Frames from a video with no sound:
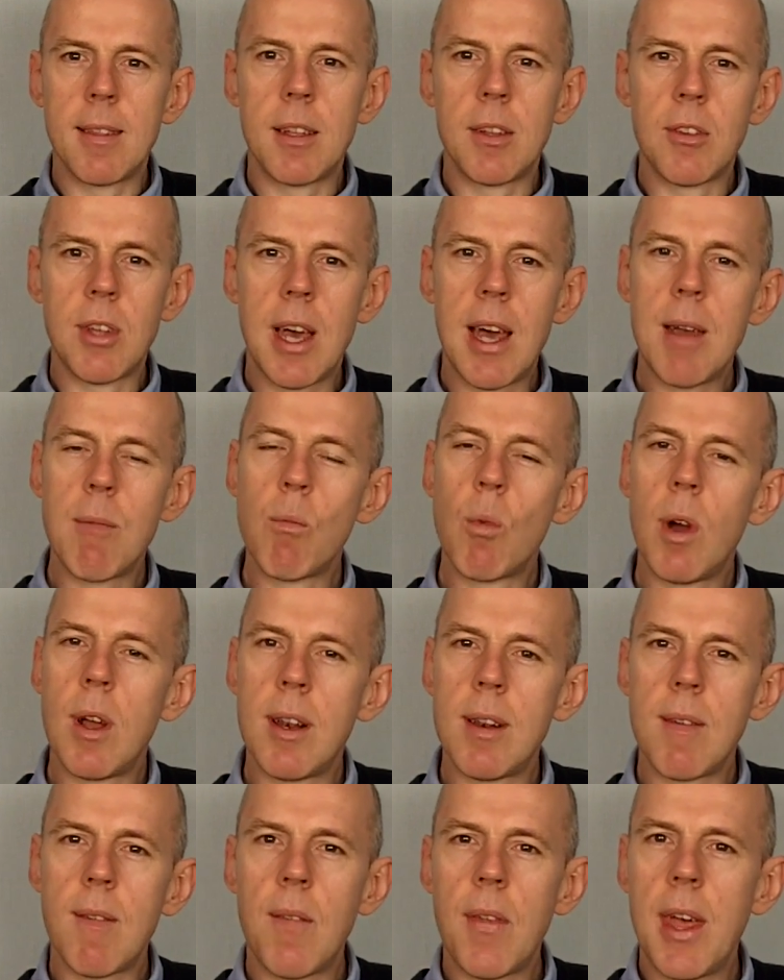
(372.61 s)
The time
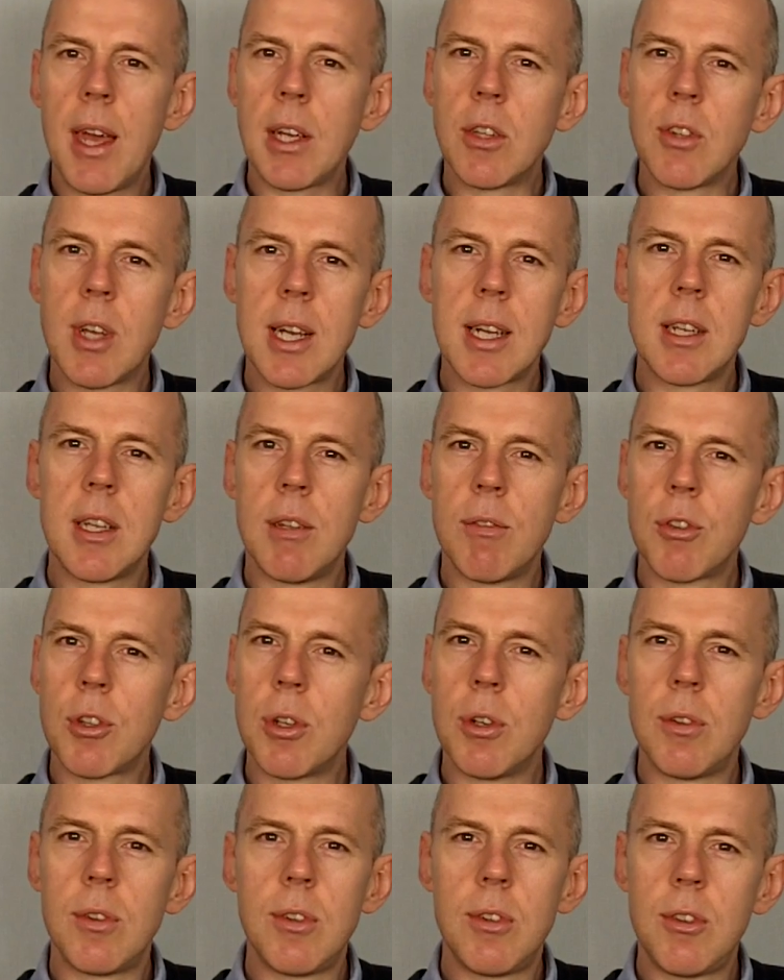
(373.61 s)
when executives
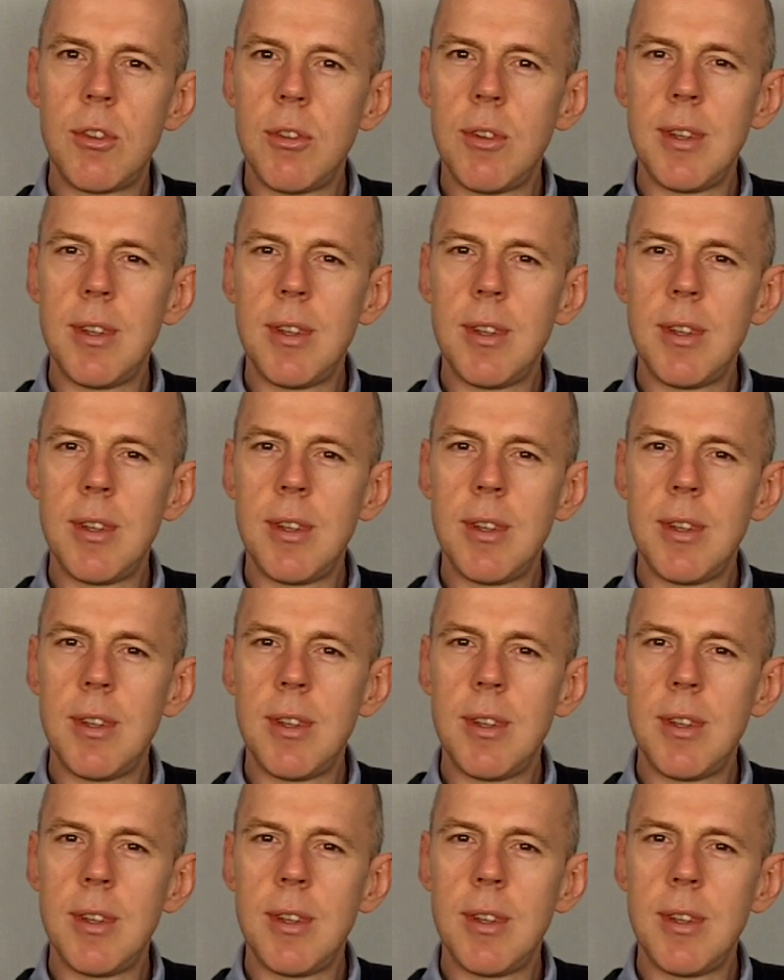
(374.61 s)
could